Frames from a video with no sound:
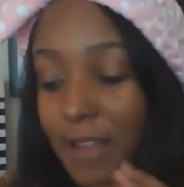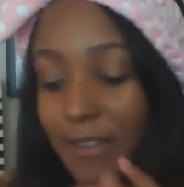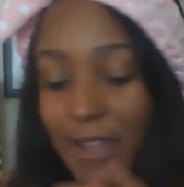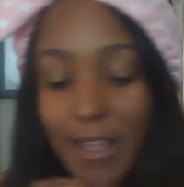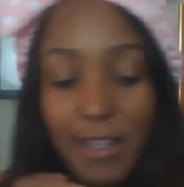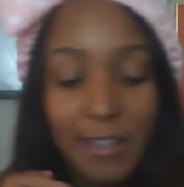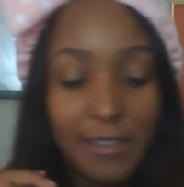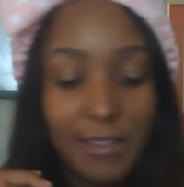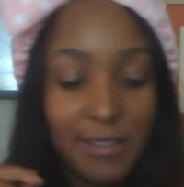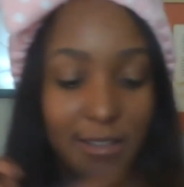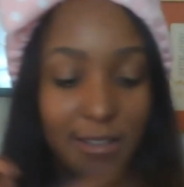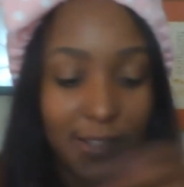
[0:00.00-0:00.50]

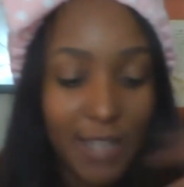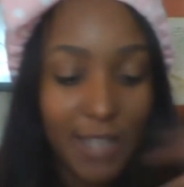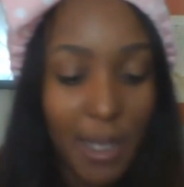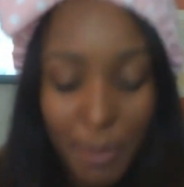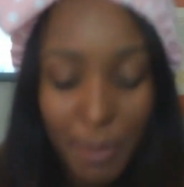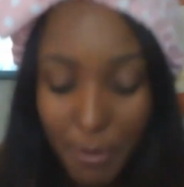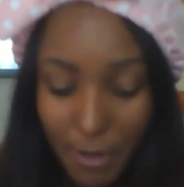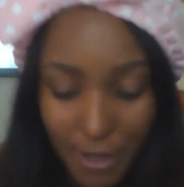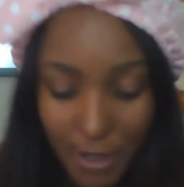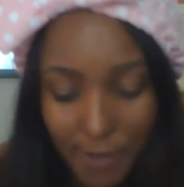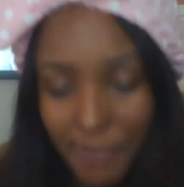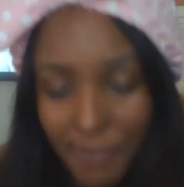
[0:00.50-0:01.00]
Like, tell me
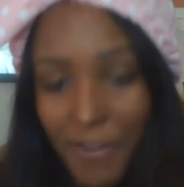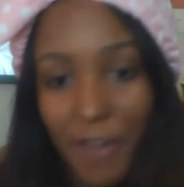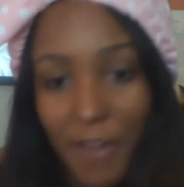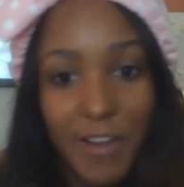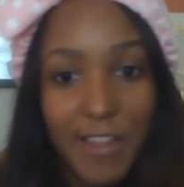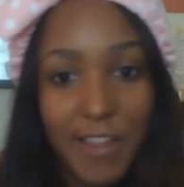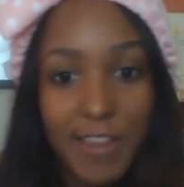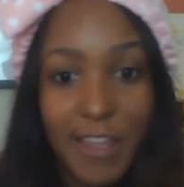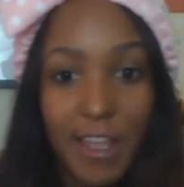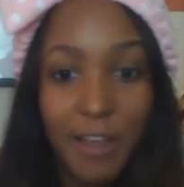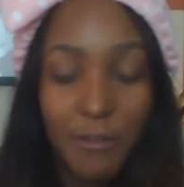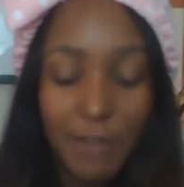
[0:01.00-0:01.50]
what your
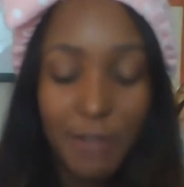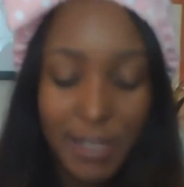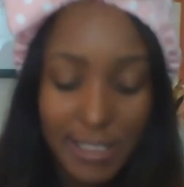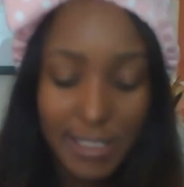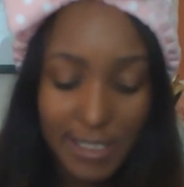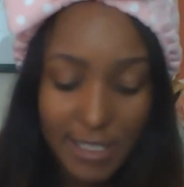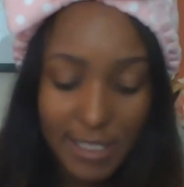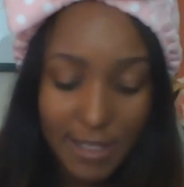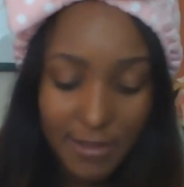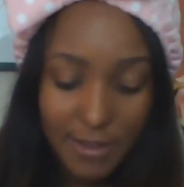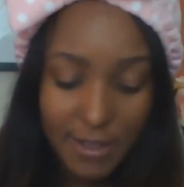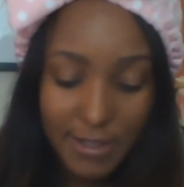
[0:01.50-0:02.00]
favorite thing
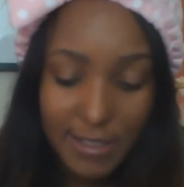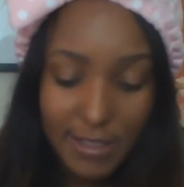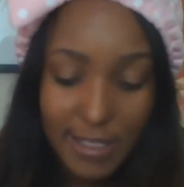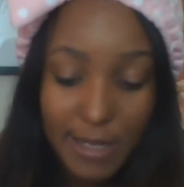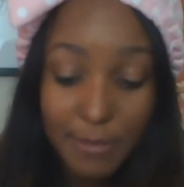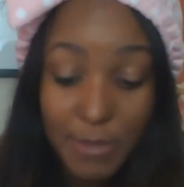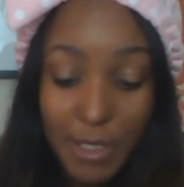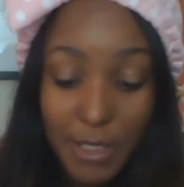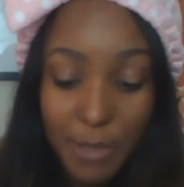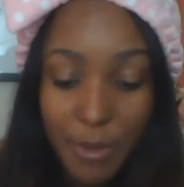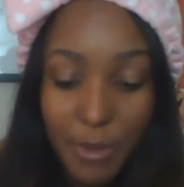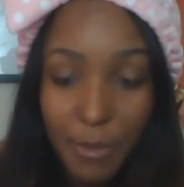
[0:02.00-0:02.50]
was in the
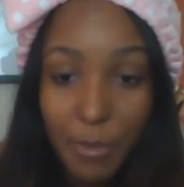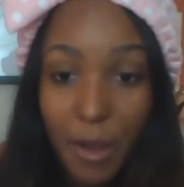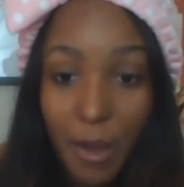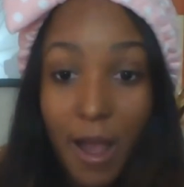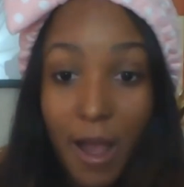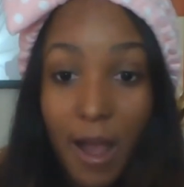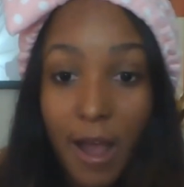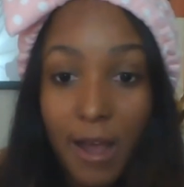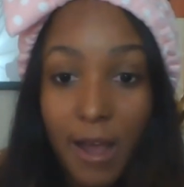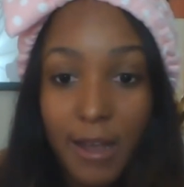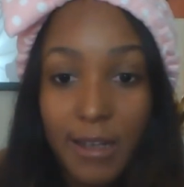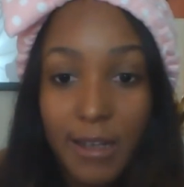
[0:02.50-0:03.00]
September
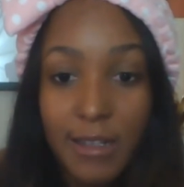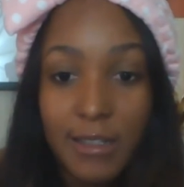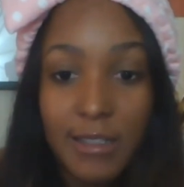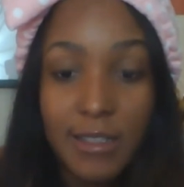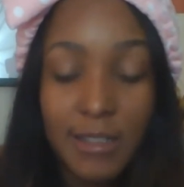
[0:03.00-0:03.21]
box.